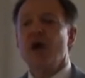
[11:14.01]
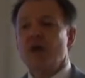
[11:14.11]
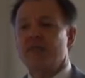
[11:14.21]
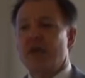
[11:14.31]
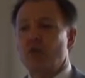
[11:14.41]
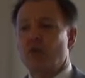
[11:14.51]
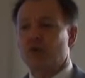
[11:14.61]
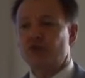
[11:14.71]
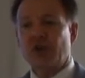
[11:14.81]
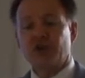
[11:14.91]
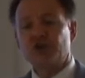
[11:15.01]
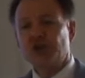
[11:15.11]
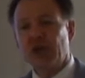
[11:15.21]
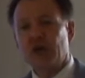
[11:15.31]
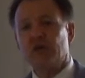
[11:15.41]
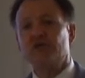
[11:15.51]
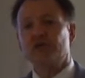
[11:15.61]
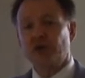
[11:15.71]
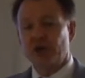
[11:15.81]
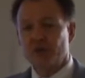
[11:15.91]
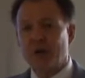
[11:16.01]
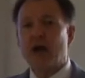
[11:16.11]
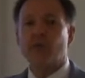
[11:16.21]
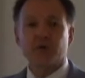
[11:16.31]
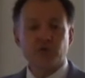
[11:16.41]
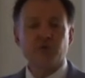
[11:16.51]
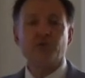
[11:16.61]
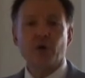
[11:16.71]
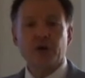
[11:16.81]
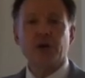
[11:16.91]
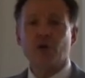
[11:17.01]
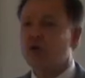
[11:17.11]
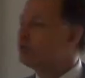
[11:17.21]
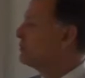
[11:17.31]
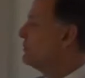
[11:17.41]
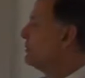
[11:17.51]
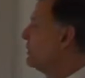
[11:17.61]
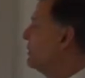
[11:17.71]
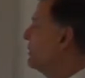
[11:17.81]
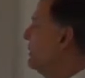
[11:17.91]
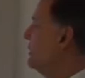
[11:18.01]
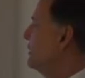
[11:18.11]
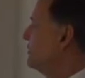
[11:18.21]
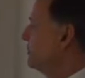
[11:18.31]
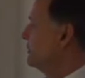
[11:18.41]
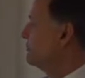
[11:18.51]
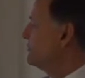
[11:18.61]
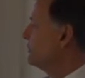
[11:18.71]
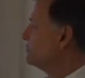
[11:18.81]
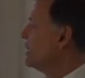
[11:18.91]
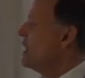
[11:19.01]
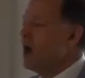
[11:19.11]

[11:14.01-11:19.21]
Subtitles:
They will change channels or change power to avoid any holes or any other interference.